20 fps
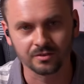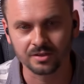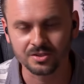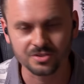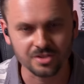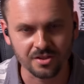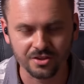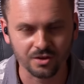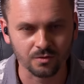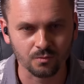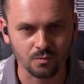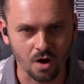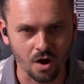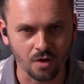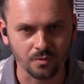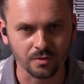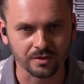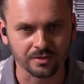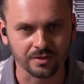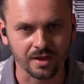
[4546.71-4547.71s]
There's nothing
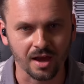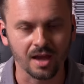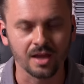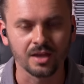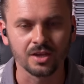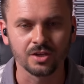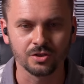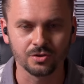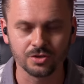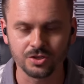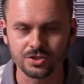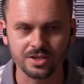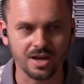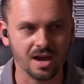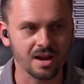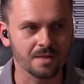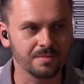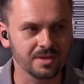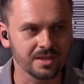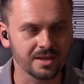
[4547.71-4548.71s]
wrong with that. You just
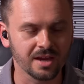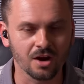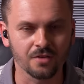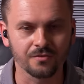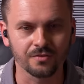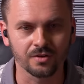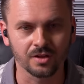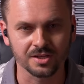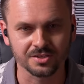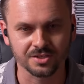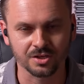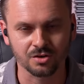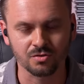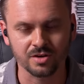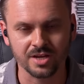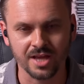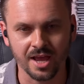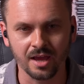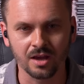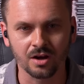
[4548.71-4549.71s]
got to be careful as a
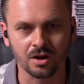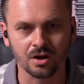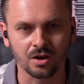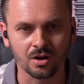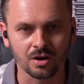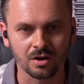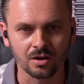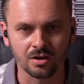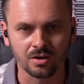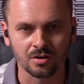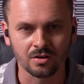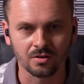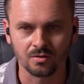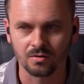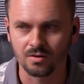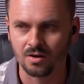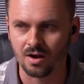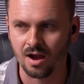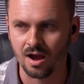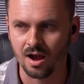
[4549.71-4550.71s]
creator
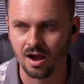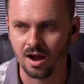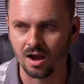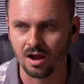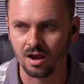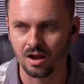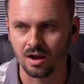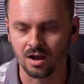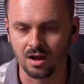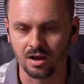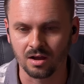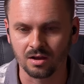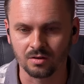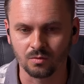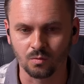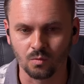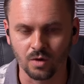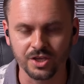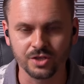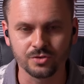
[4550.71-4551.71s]
uh,
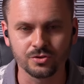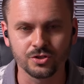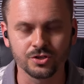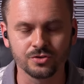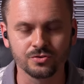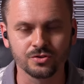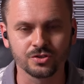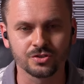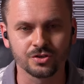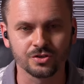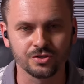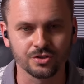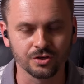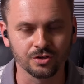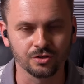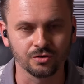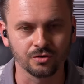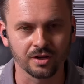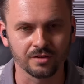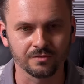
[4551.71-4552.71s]
what you choose to
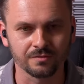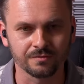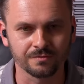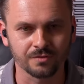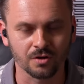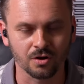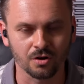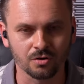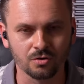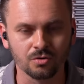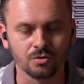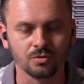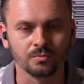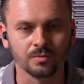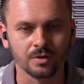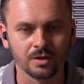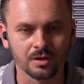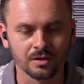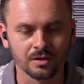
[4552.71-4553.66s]
do and for whom.